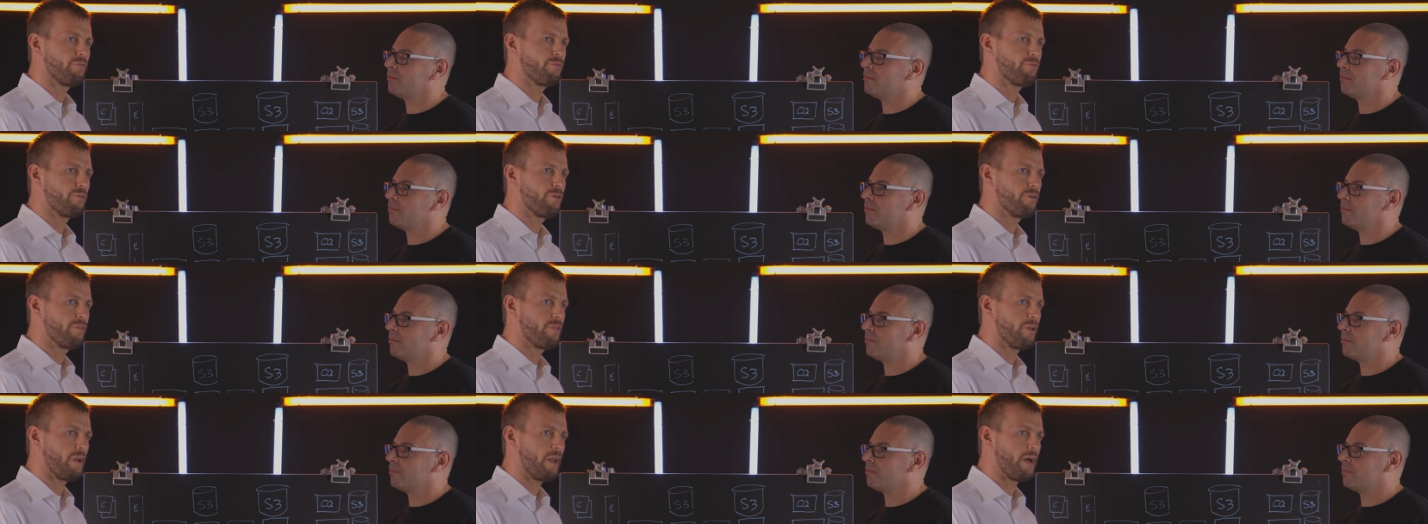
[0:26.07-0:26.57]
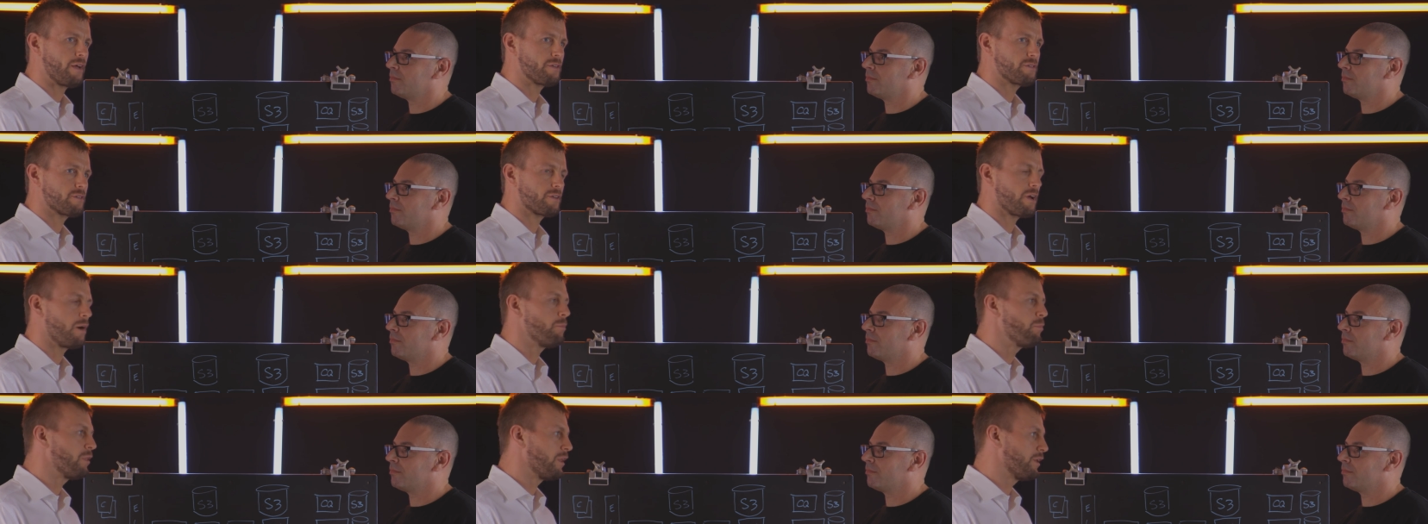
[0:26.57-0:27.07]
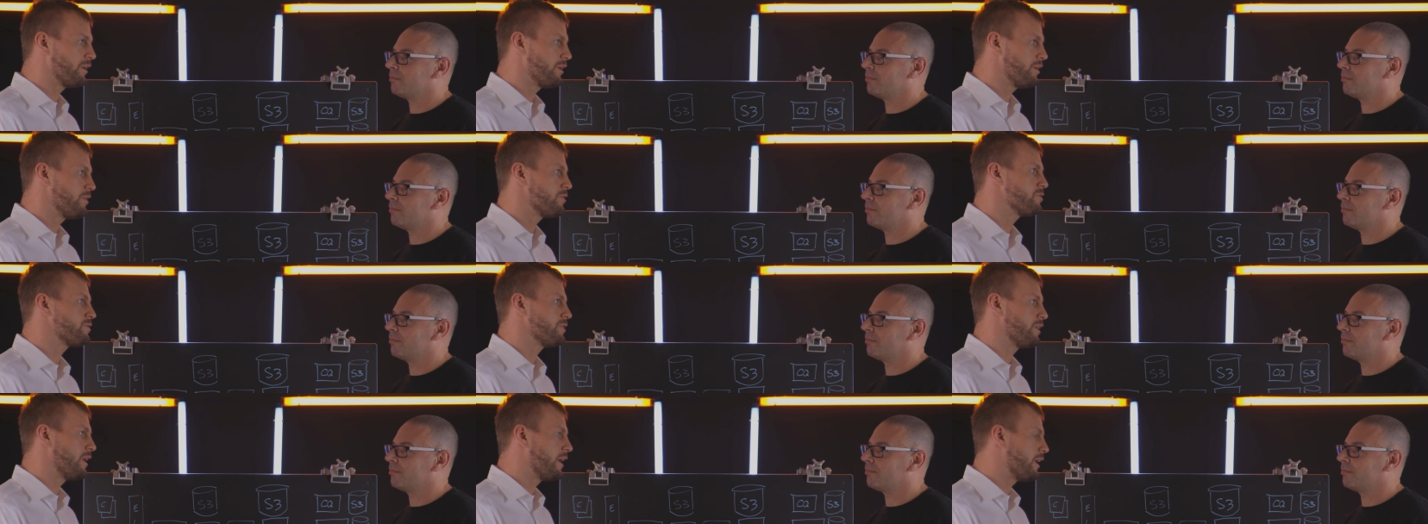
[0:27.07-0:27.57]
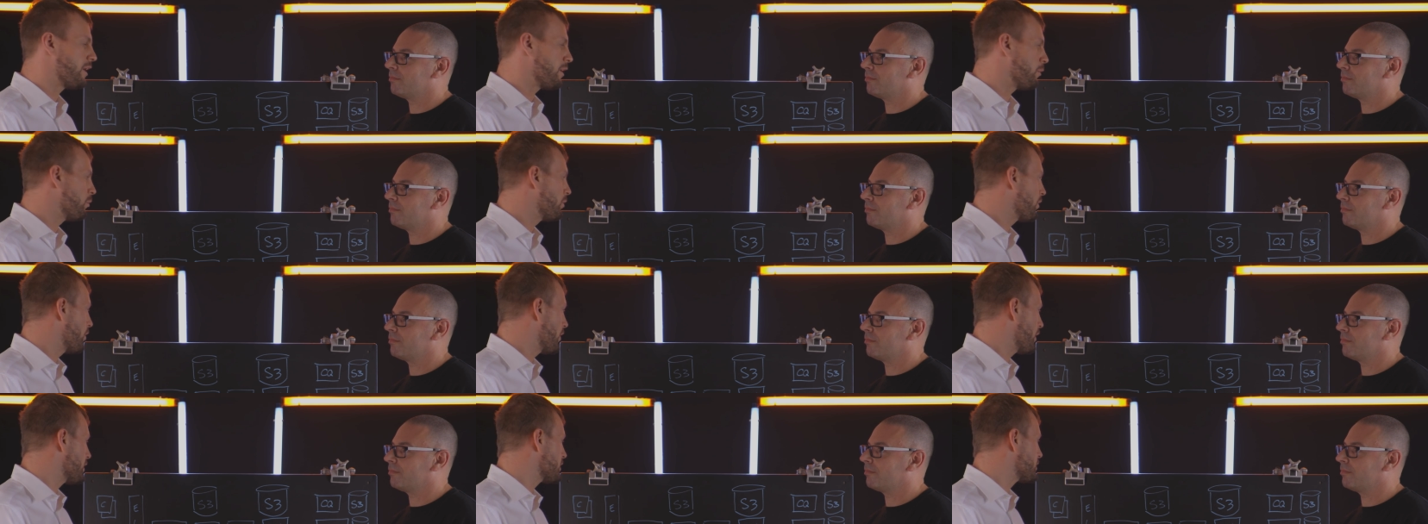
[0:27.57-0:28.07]
Speaker 1: over the last couple of years in
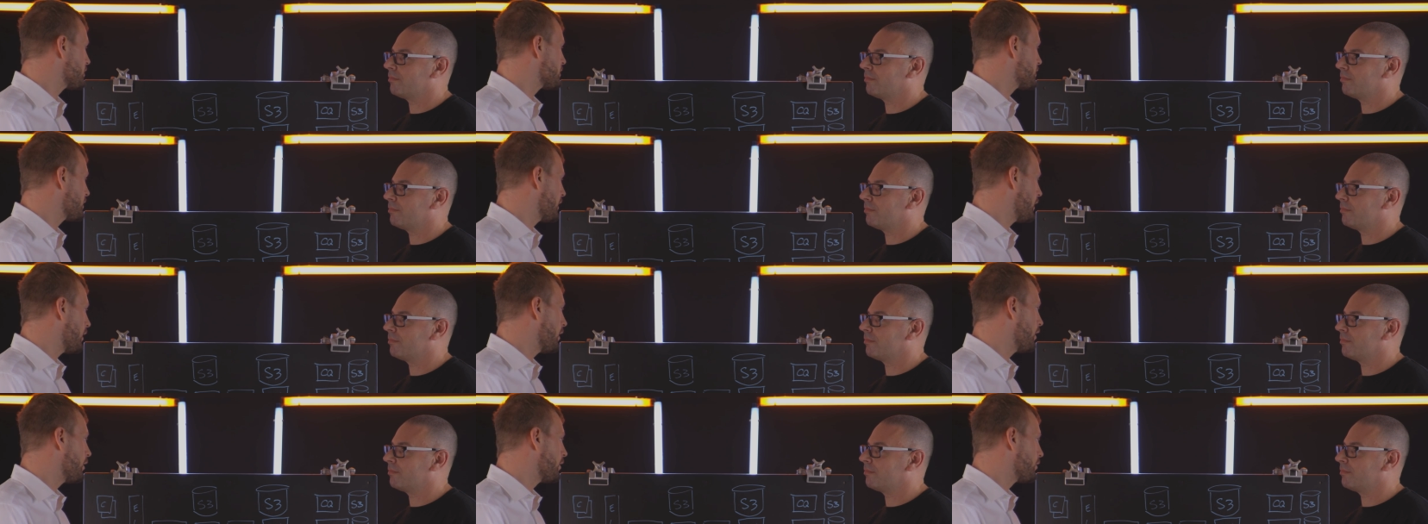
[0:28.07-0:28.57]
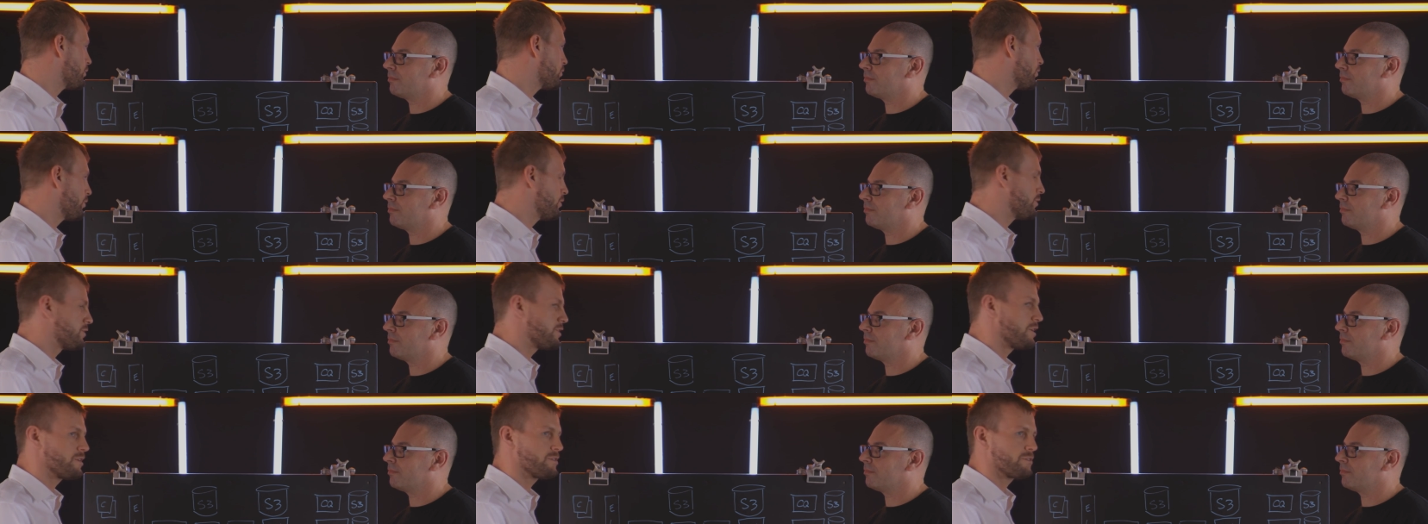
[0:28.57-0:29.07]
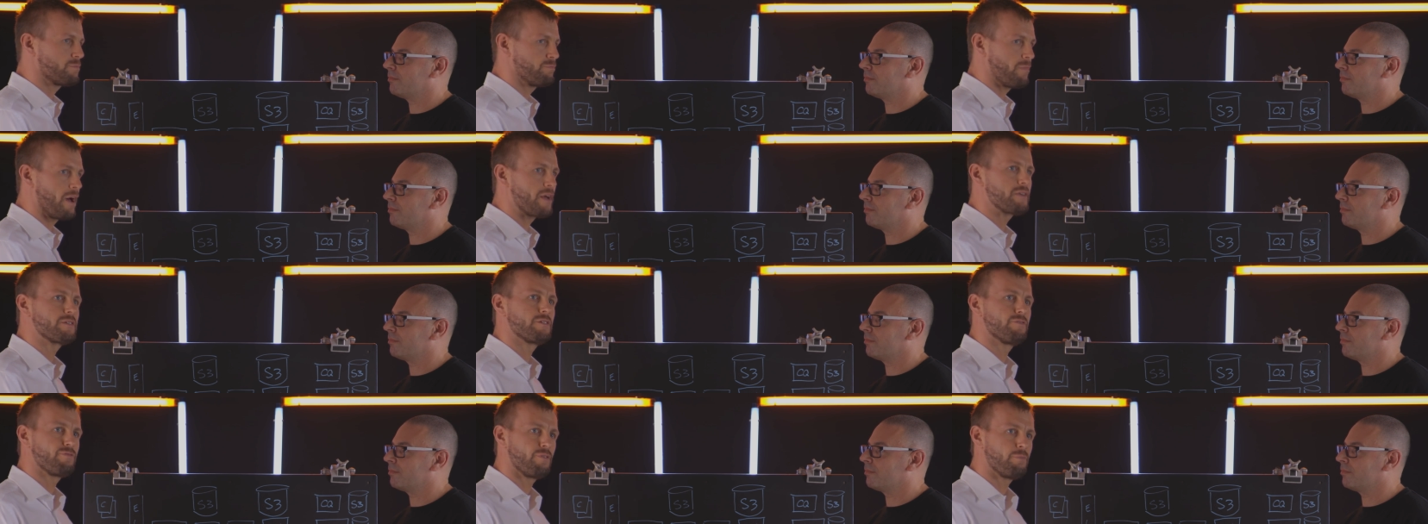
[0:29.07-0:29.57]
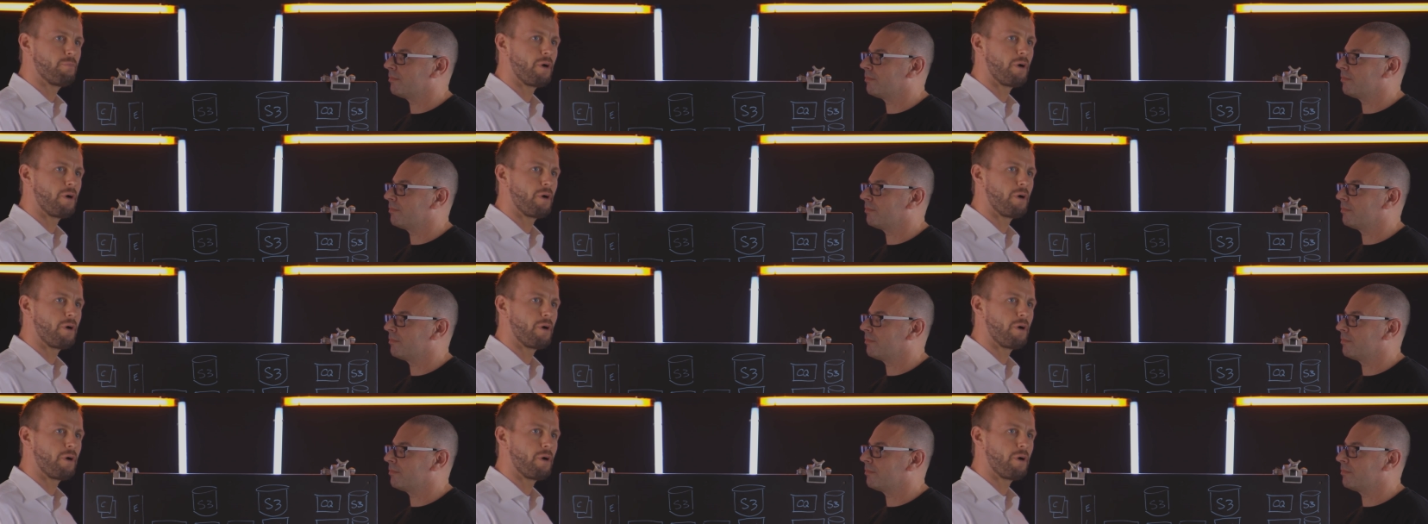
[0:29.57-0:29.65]
AWS uh, to ingest massive